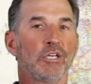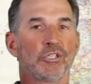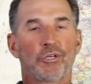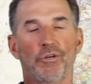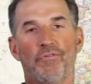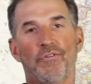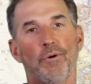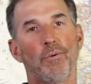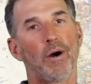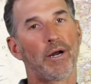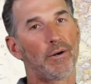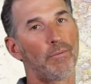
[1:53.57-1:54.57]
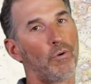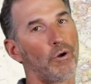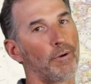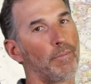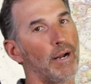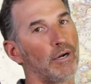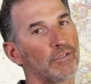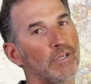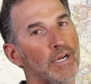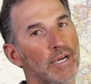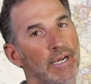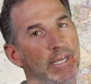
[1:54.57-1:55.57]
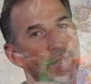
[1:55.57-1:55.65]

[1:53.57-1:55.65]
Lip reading: So you fill water bottles in